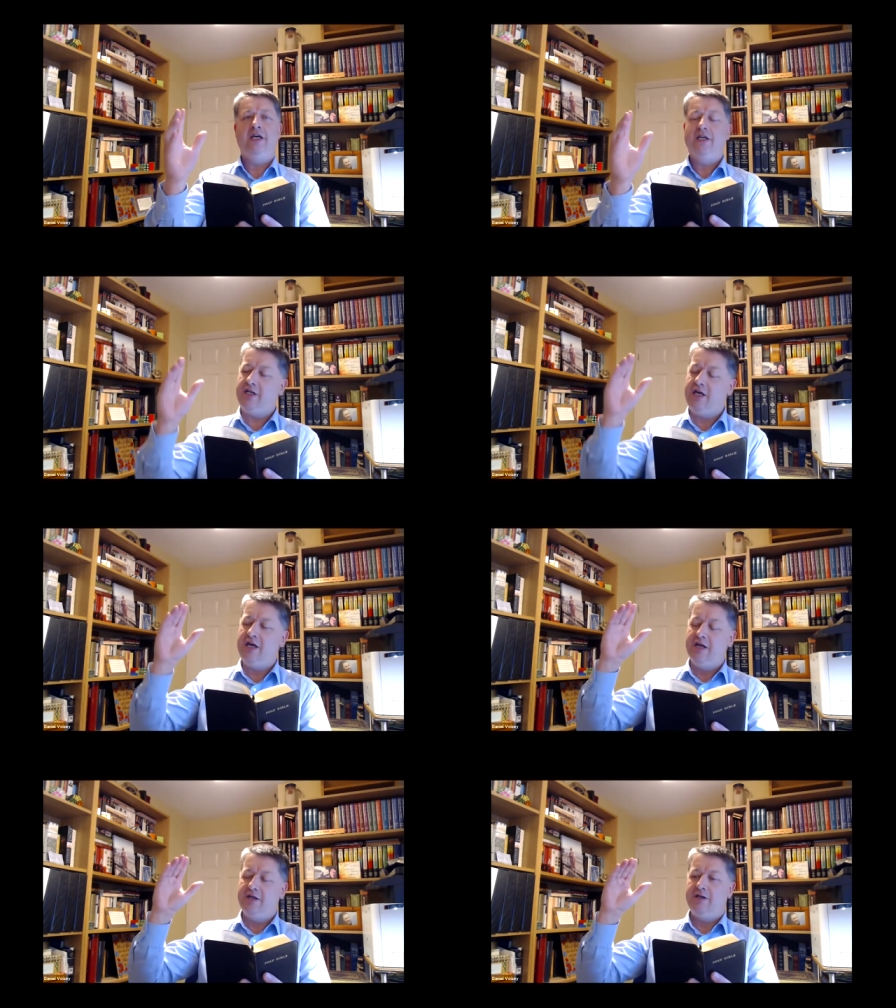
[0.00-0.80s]
You see,
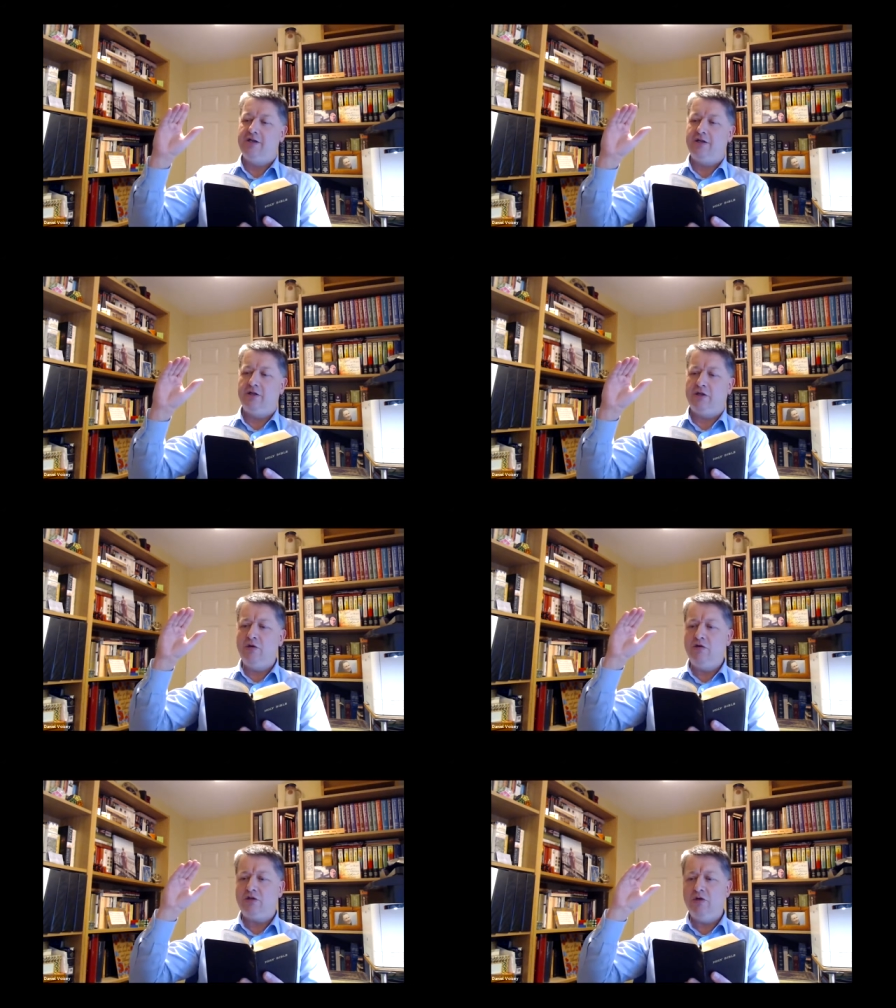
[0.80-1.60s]

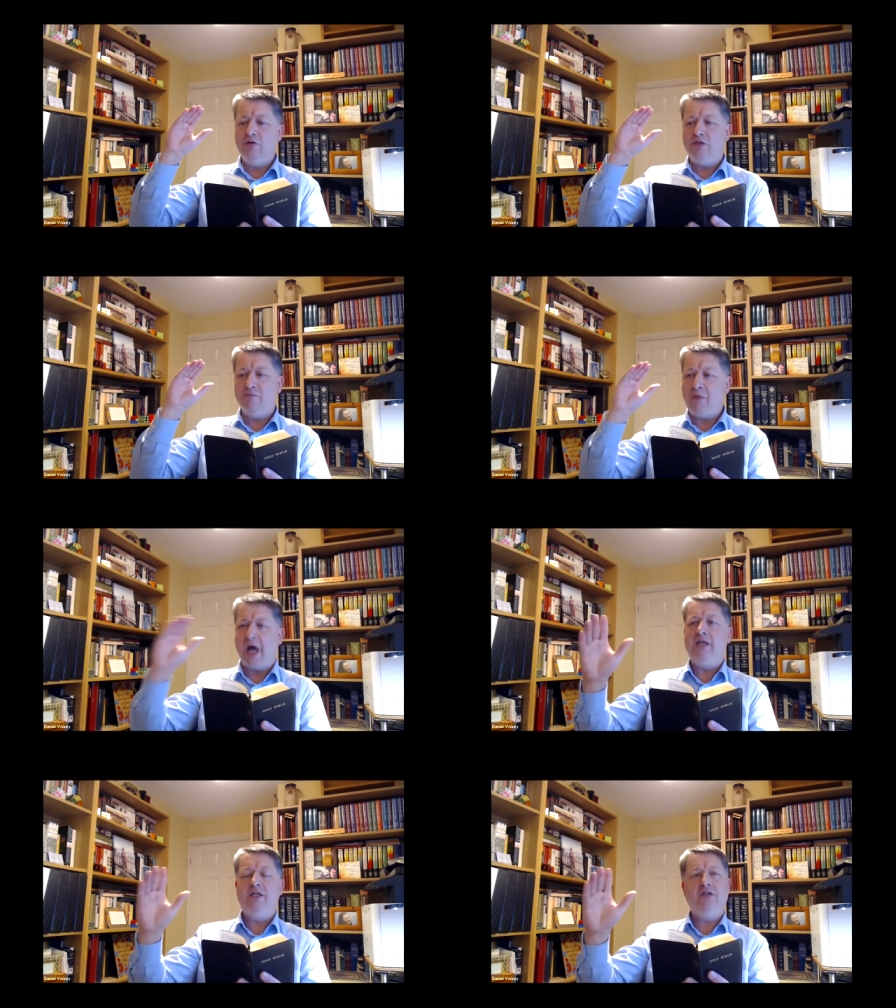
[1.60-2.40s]
those who
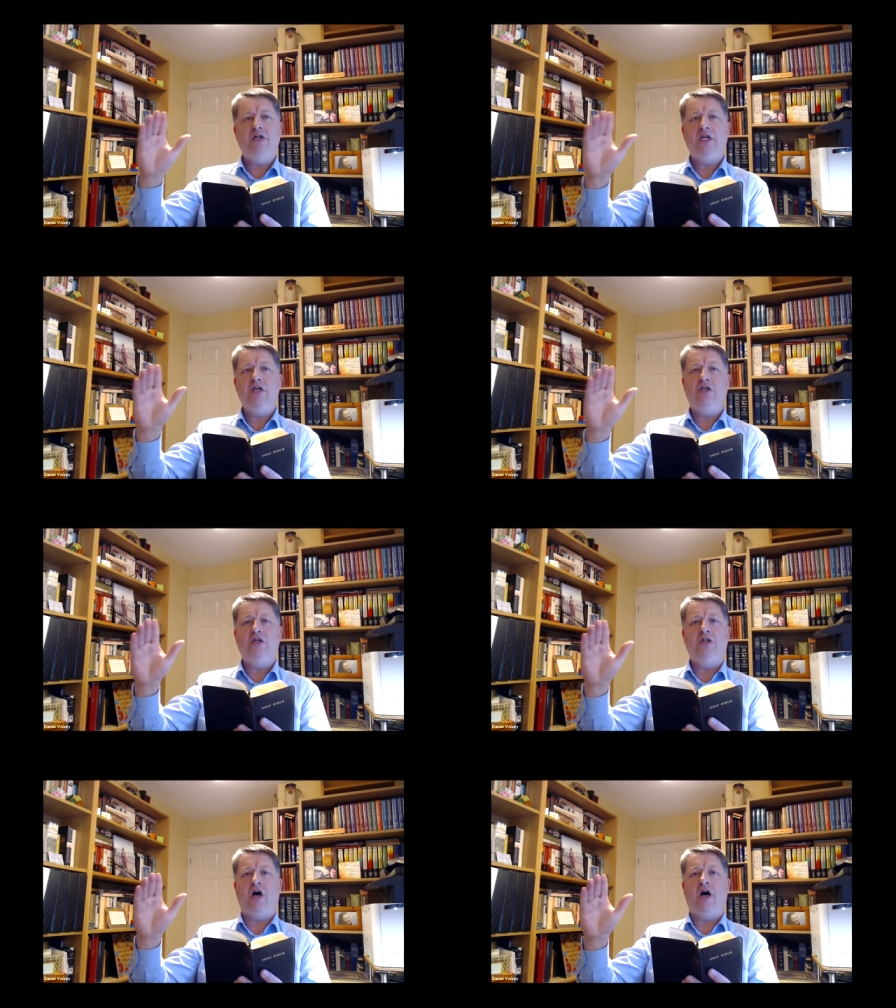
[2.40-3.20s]
demanded that he
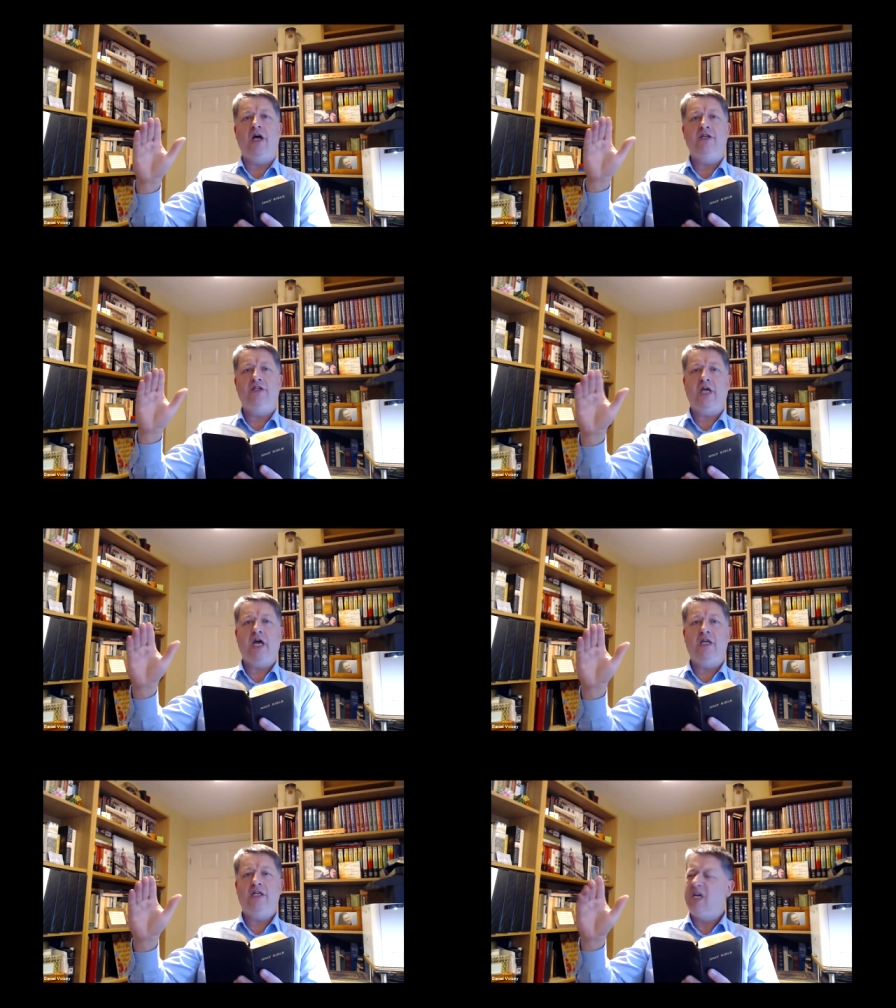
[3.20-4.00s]
should die
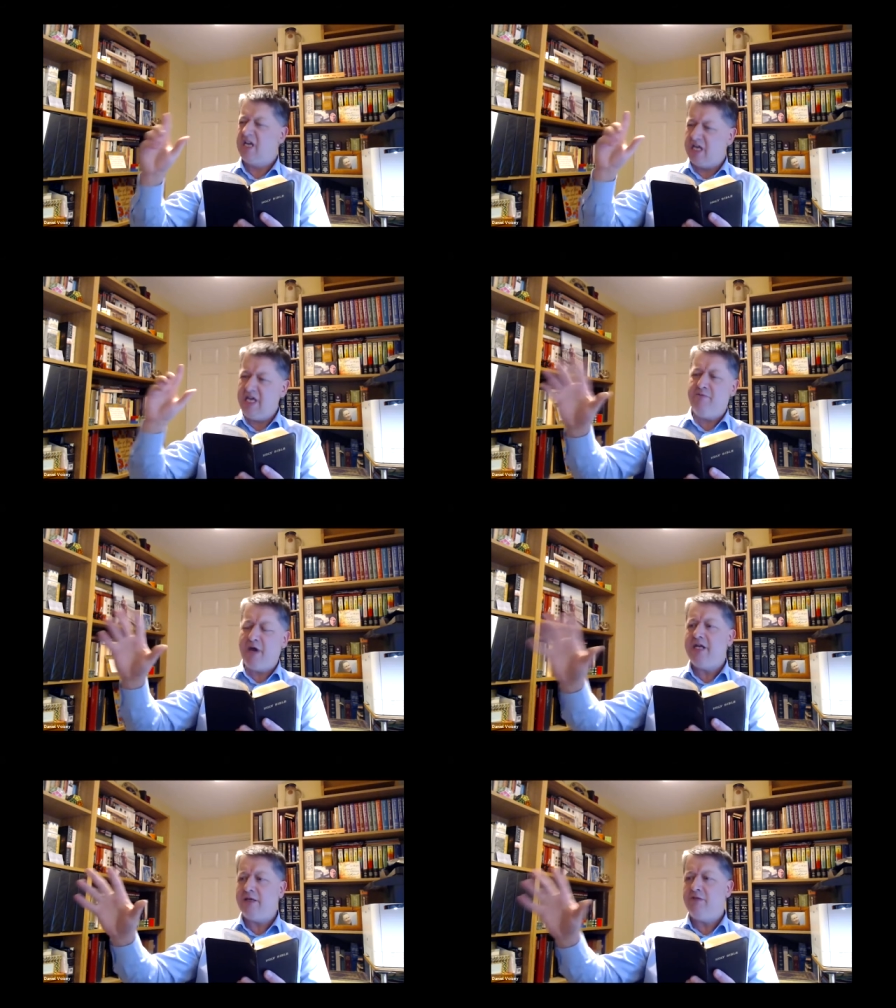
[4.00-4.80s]
said, He
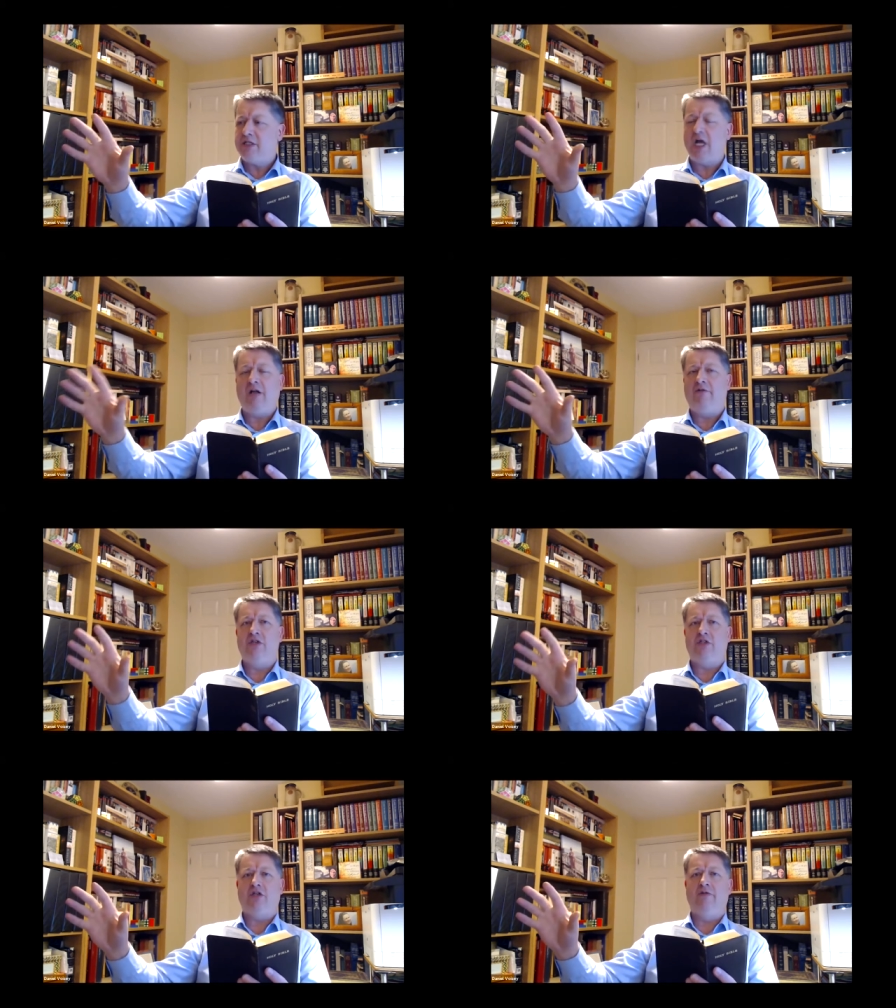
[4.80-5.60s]
made himself the
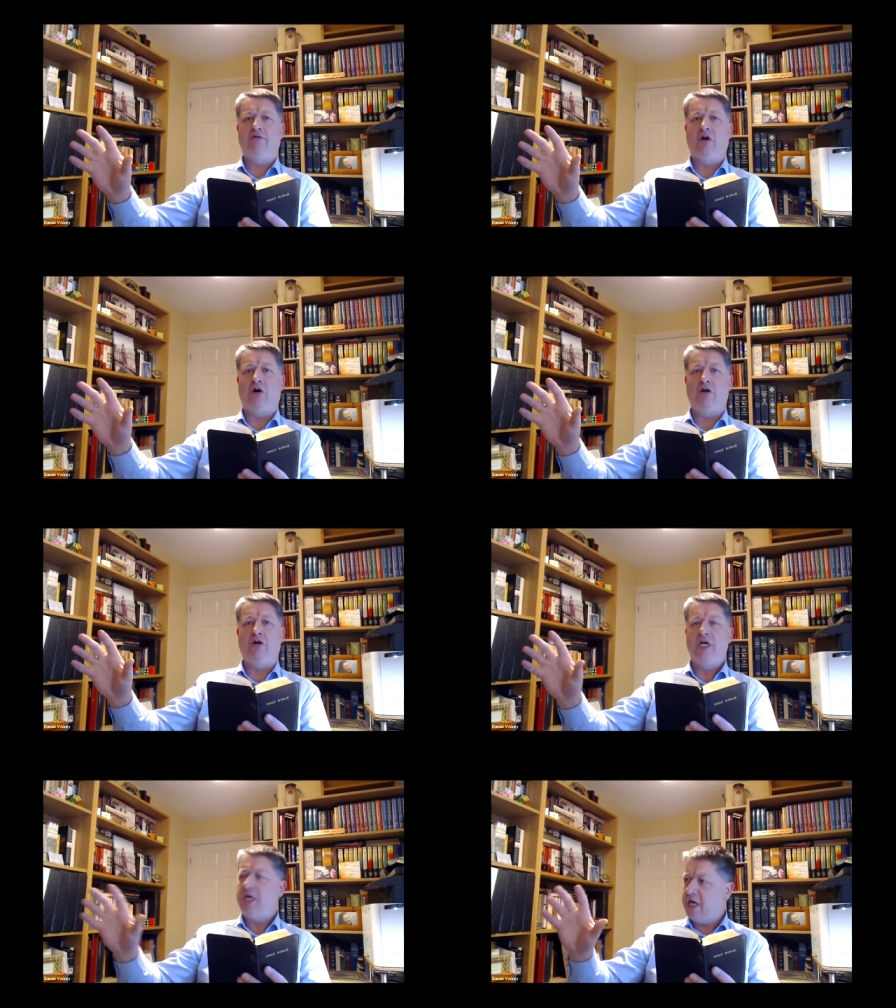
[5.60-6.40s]
Son of
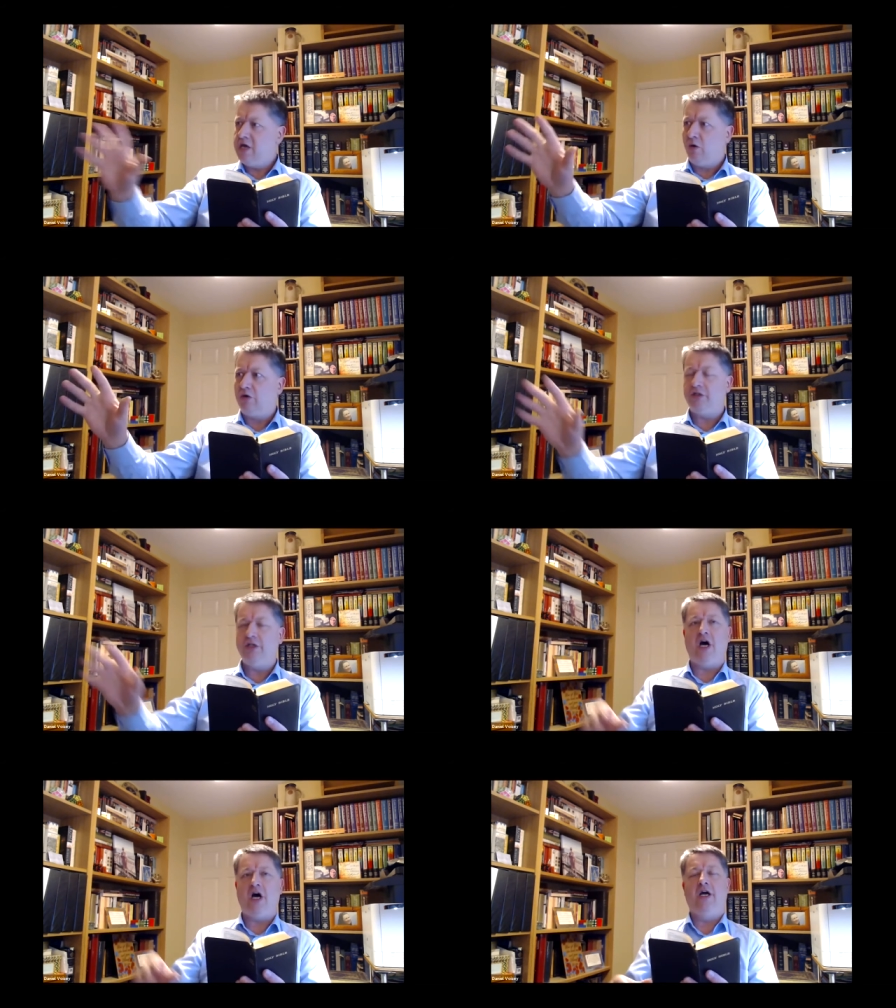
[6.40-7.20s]
God, he ought to
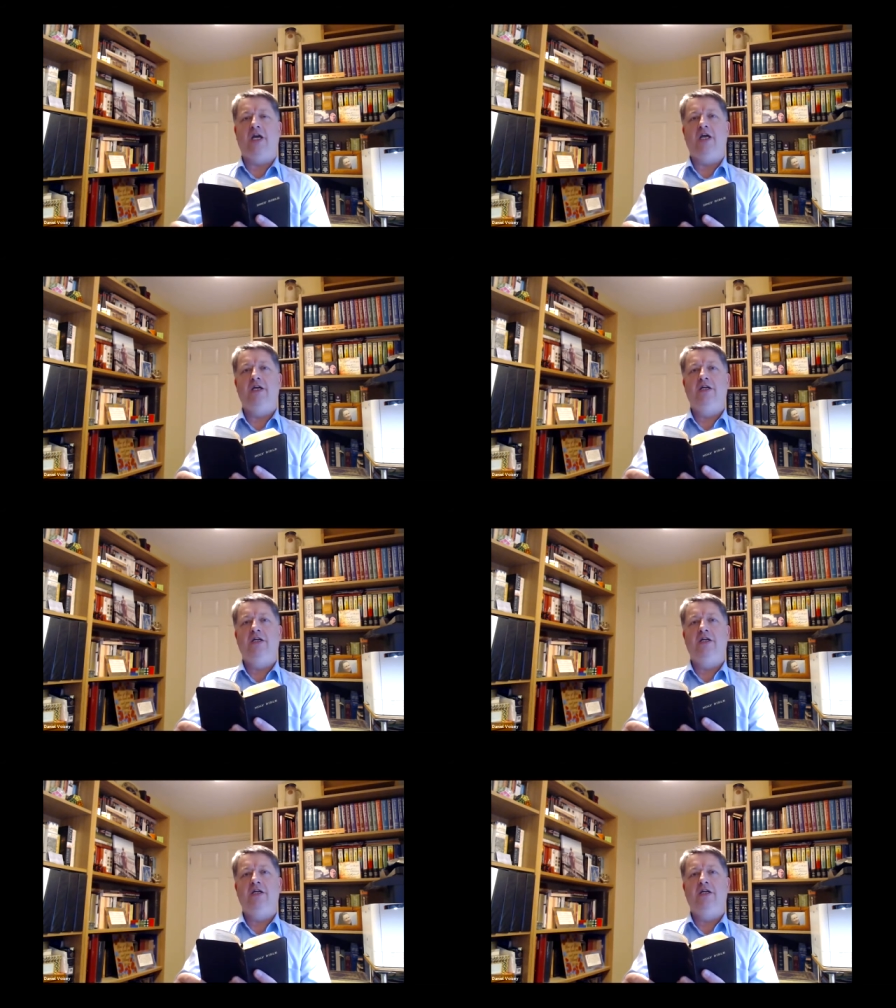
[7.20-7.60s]
die.